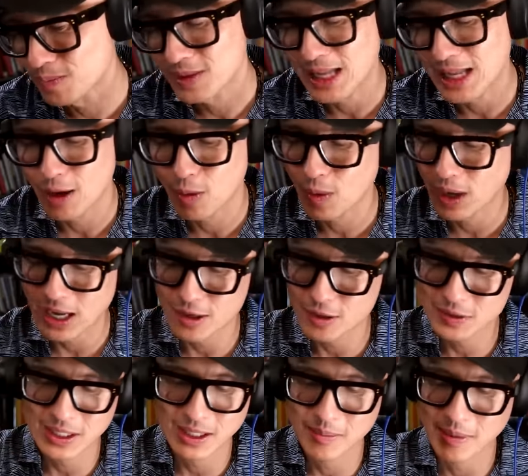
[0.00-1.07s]
Now, what I
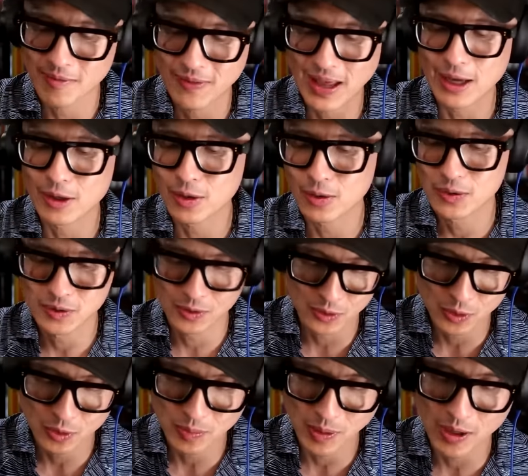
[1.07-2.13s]
understand about value is there's
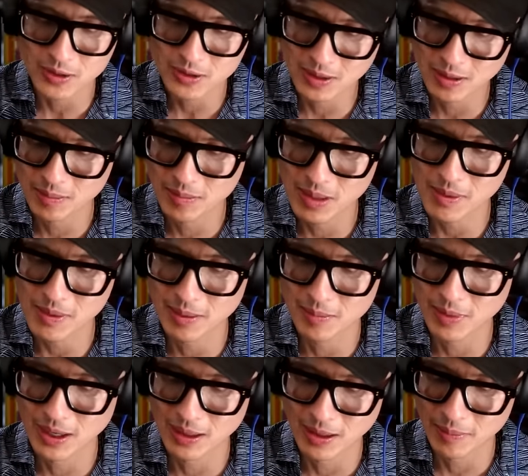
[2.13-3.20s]
two parts, and maybe I'm,
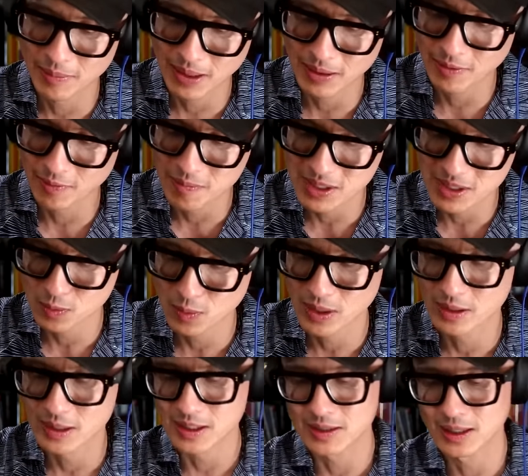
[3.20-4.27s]
i I might have missed one
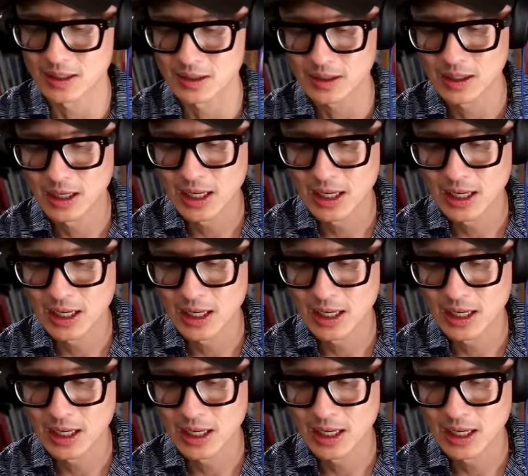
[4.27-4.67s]
of these things.